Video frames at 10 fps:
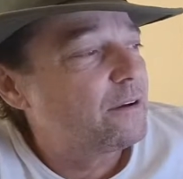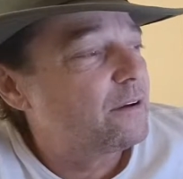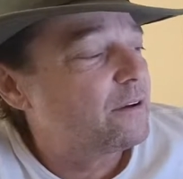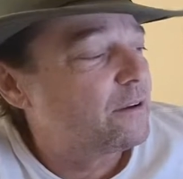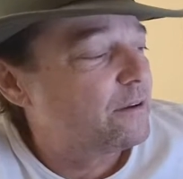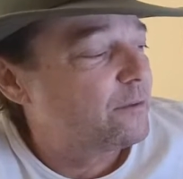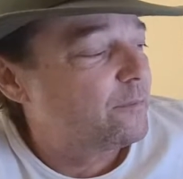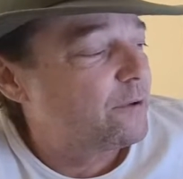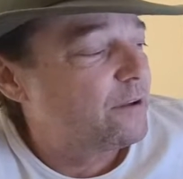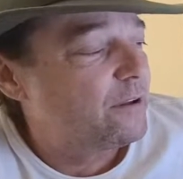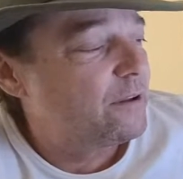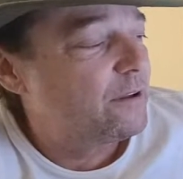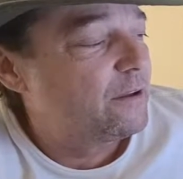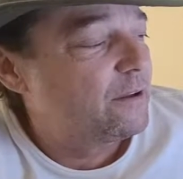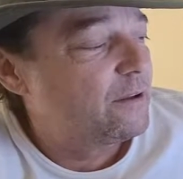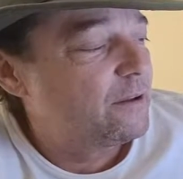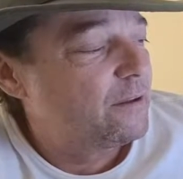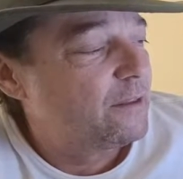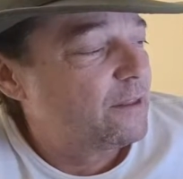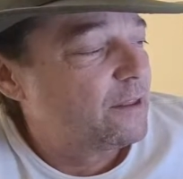I
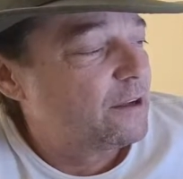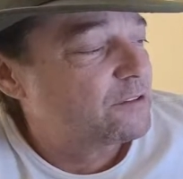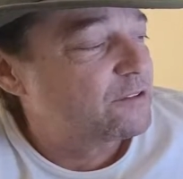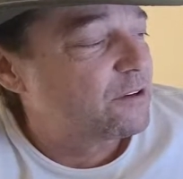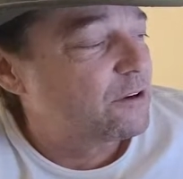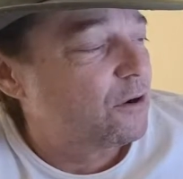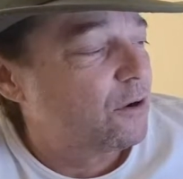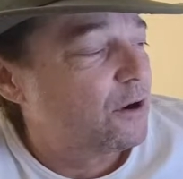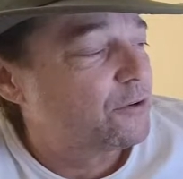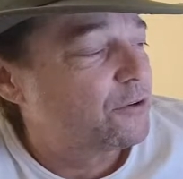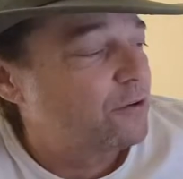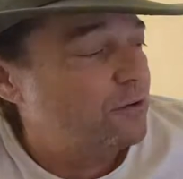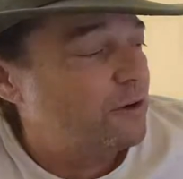was gonna go out to